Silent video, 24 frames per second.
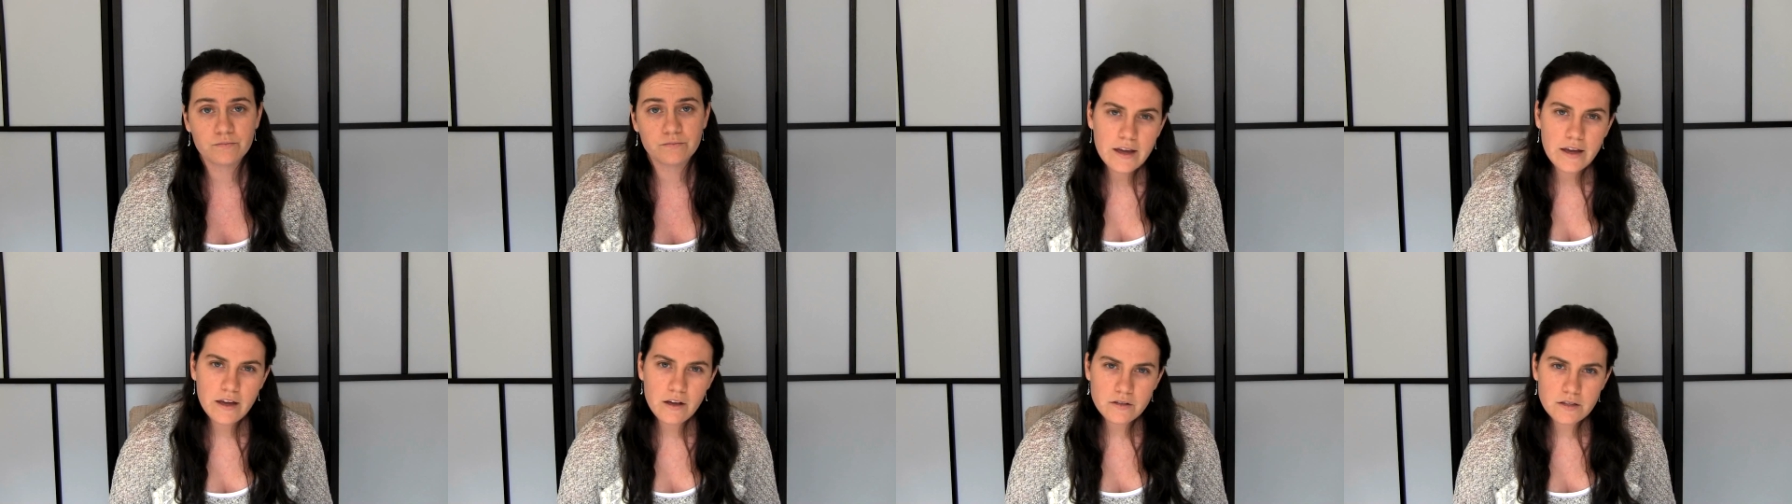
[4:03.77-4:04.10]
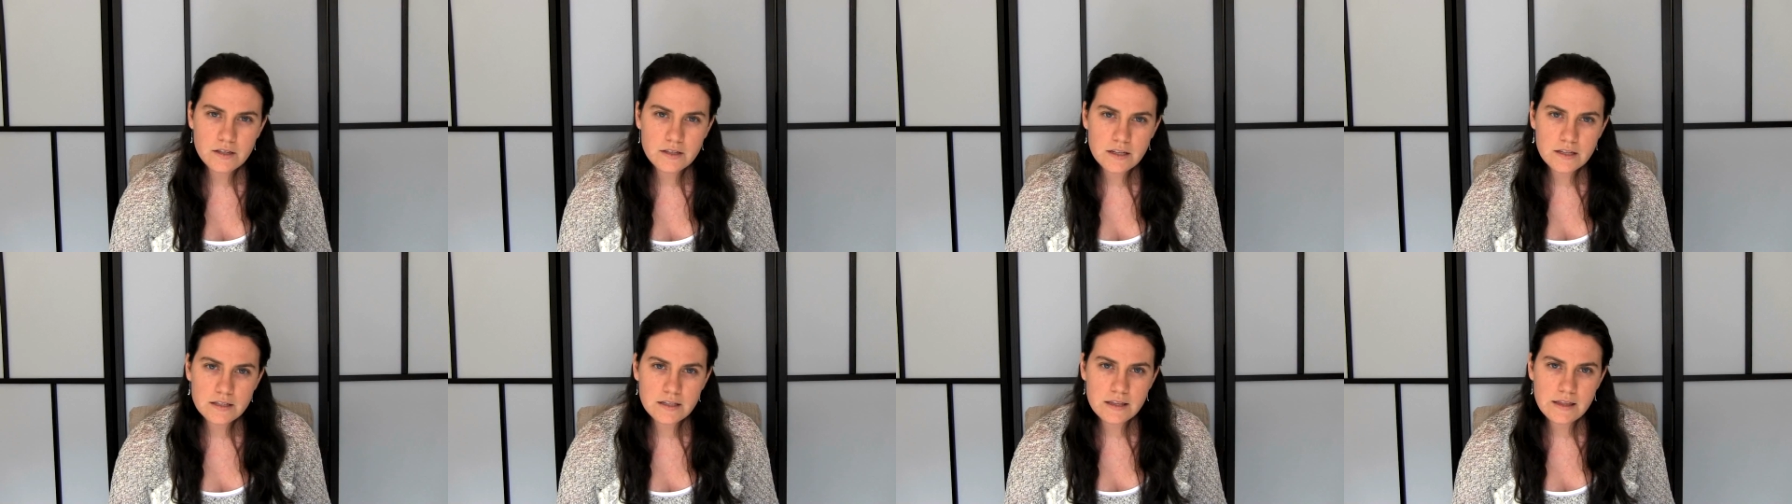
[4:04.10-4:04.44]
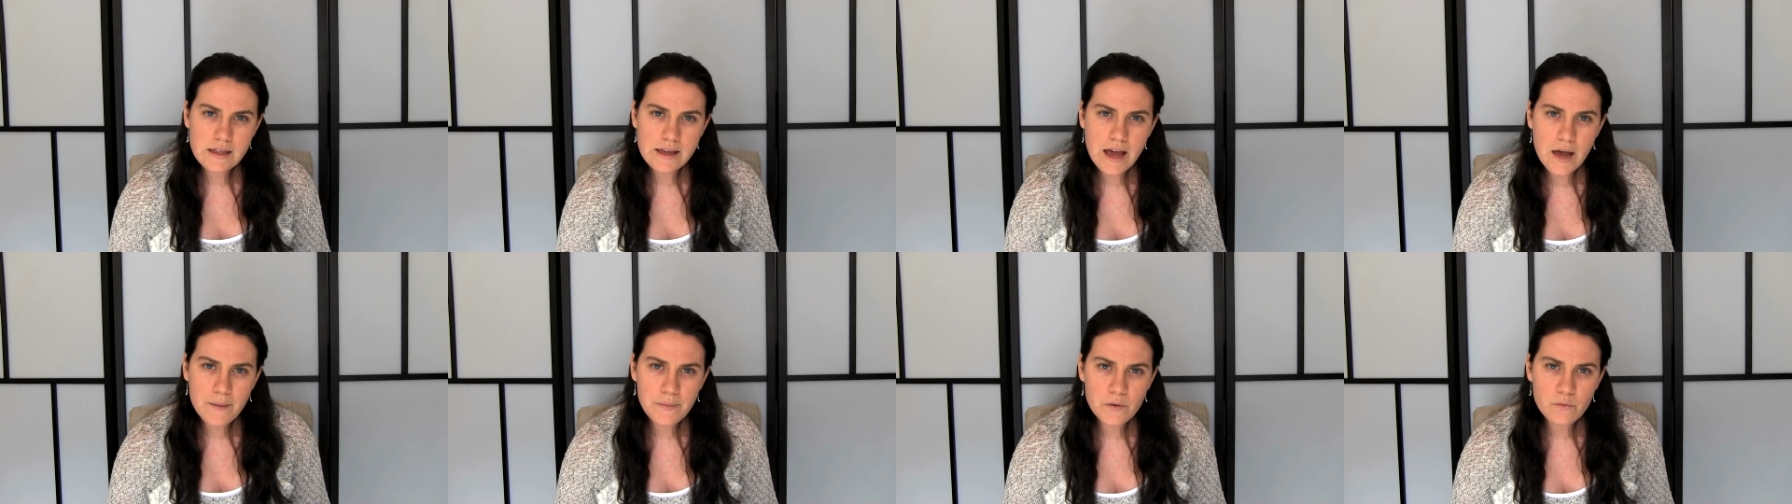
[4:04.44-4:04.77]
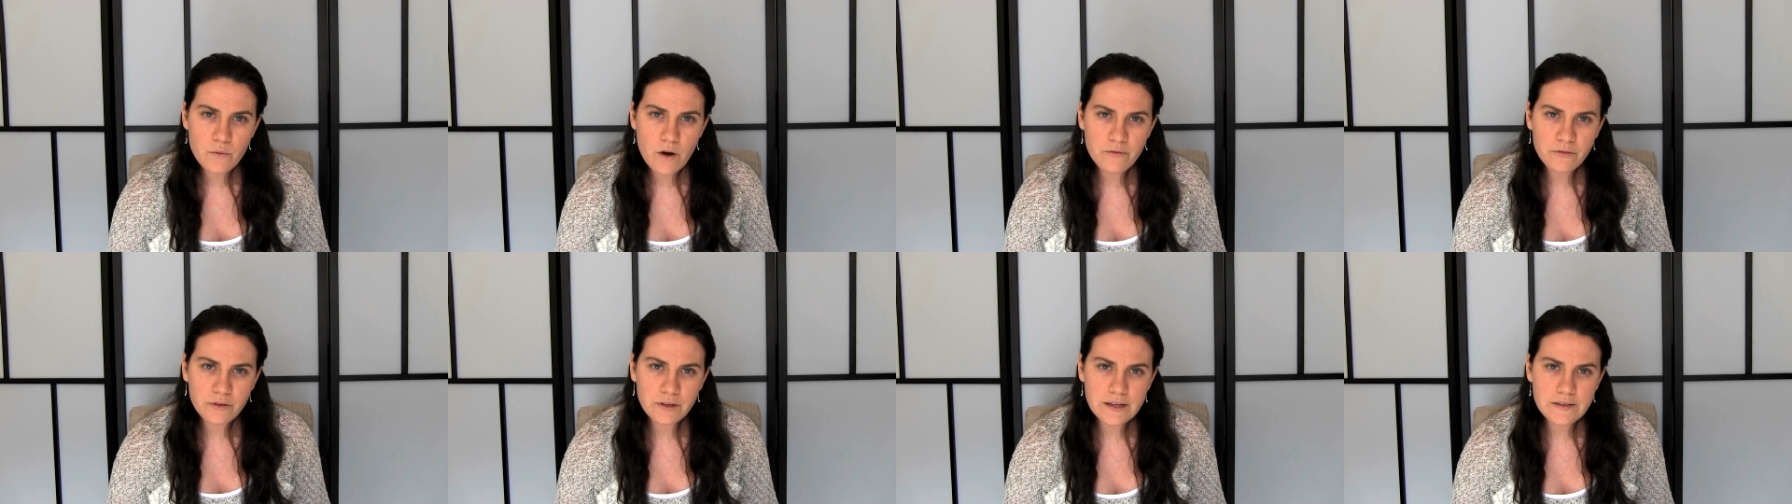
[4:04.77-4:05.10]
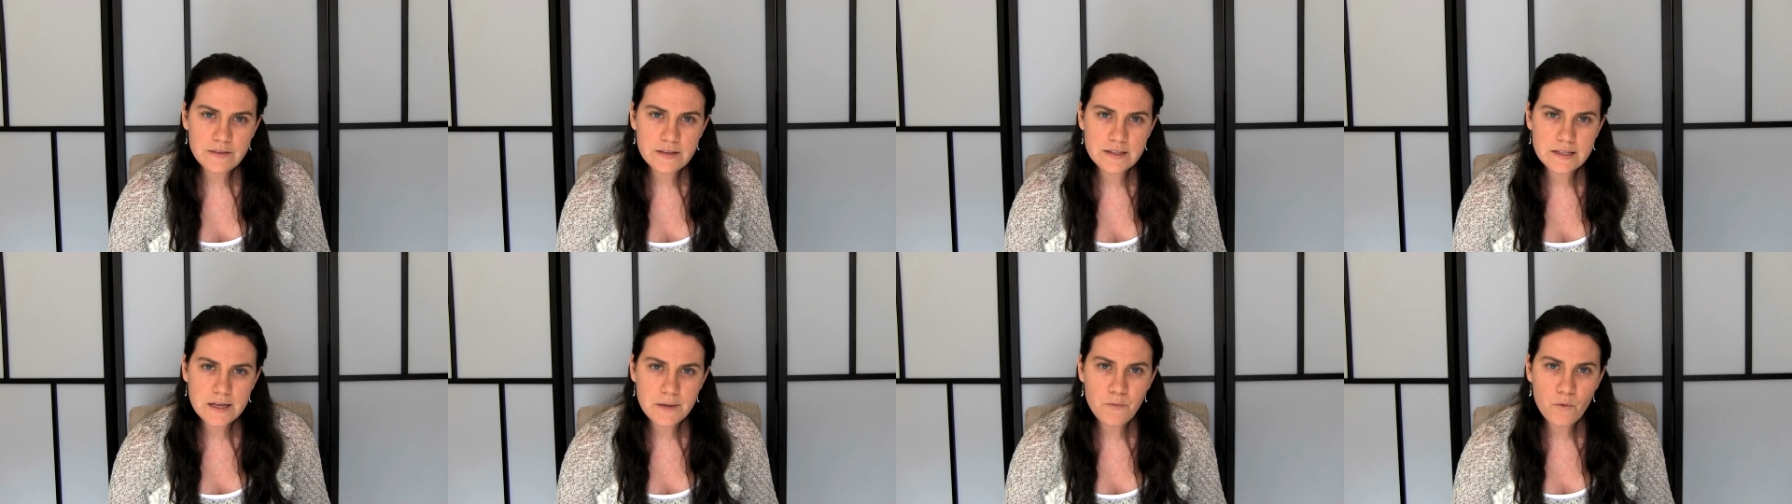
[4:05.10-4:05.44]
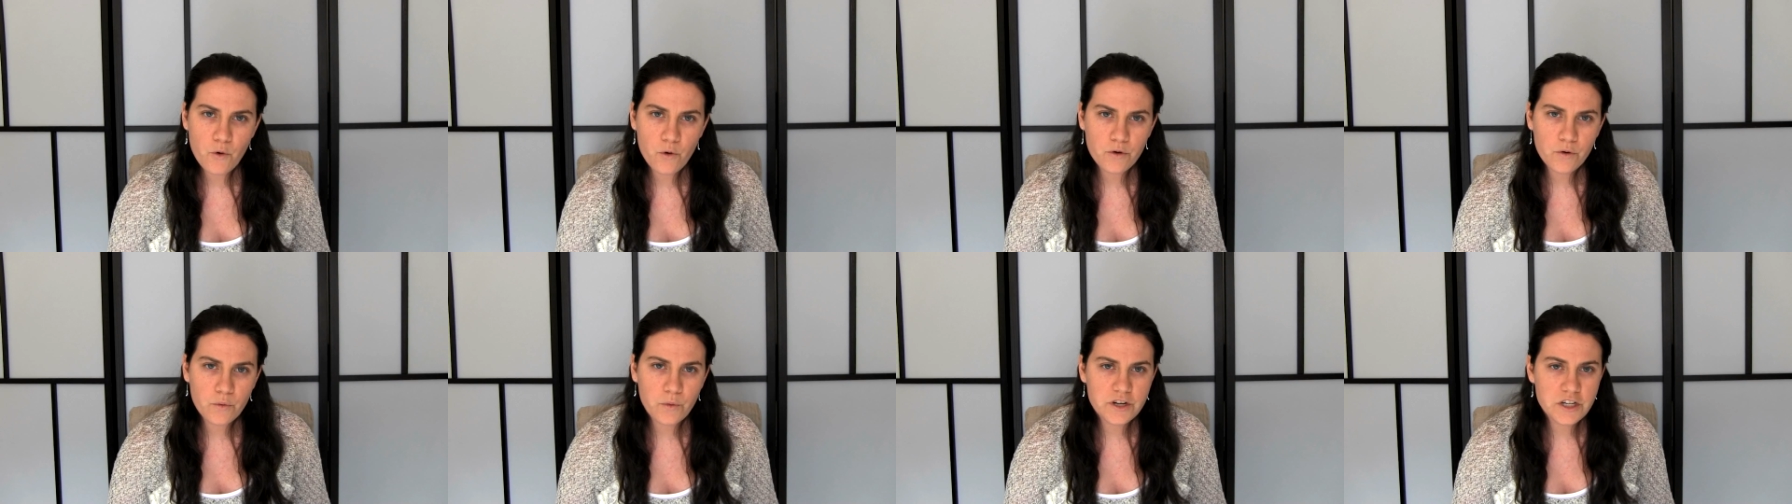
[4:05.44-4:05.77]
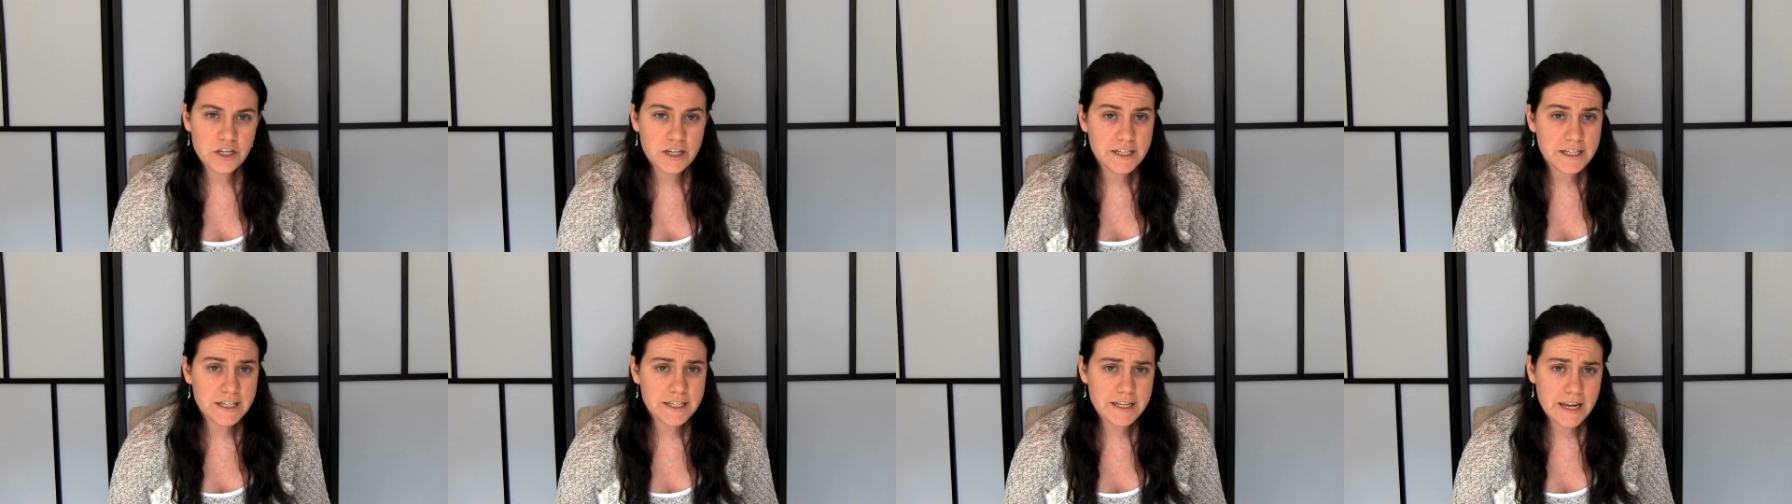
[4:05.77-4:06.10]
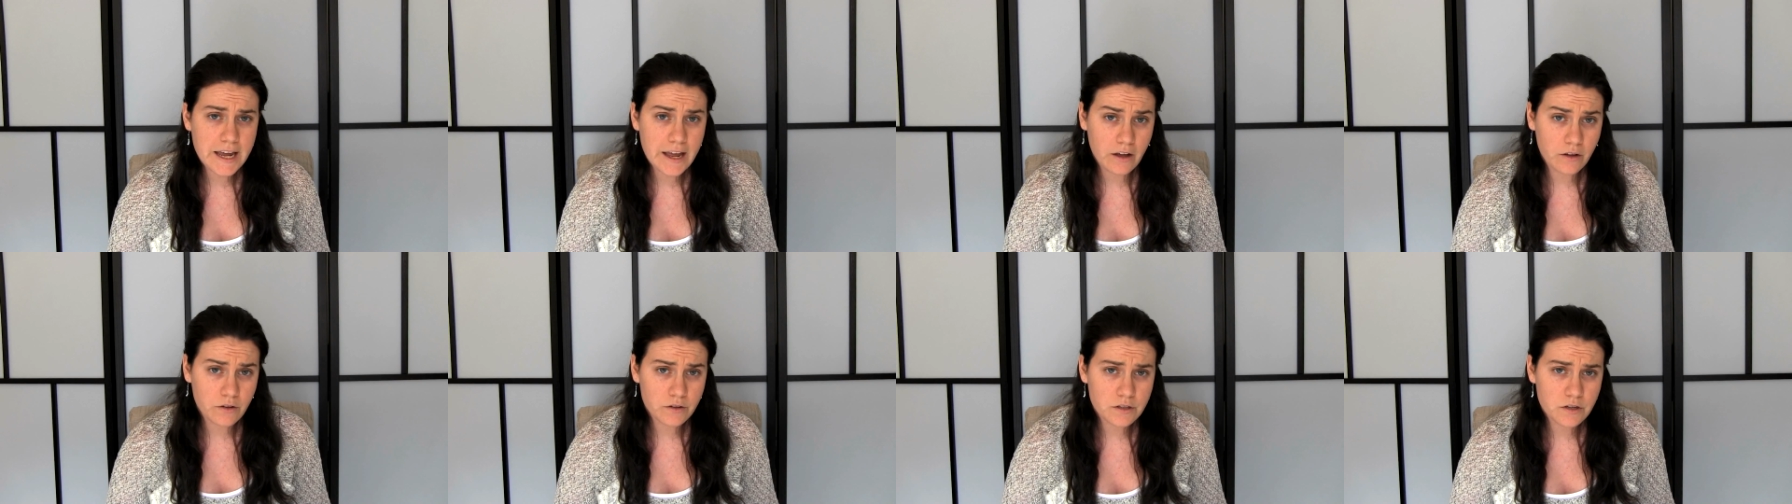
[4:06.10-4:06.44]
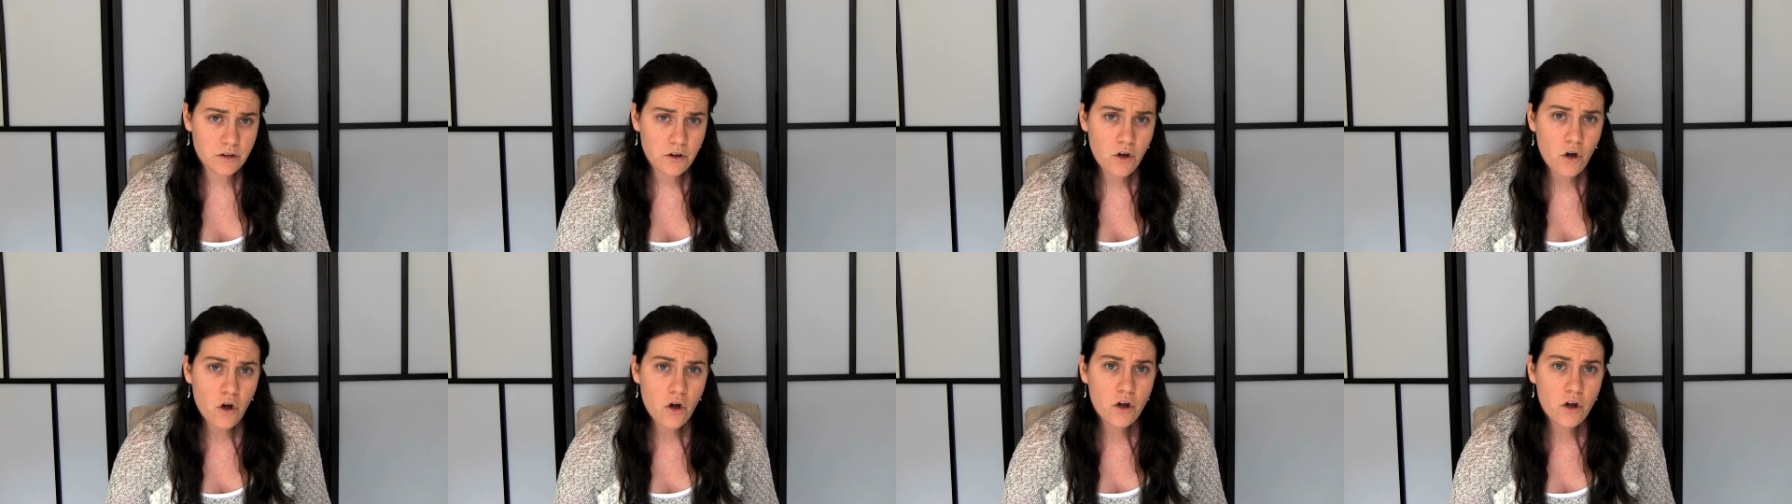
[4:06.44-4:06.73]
He also says that they happened roughly in the same order which he detailed,